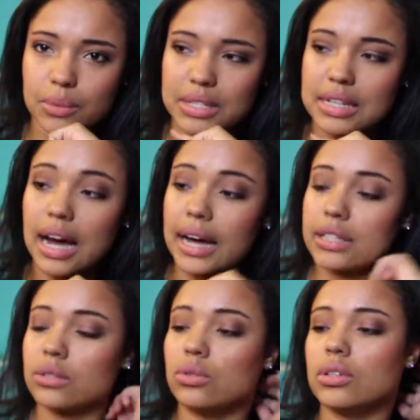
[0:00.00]
was in high
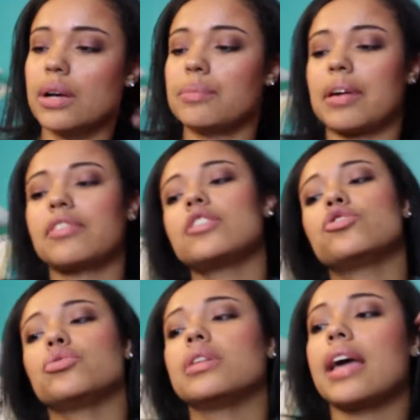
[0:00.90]
school, and my friend
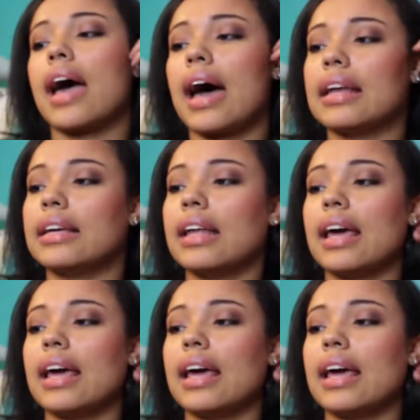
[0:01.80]
Julia had it,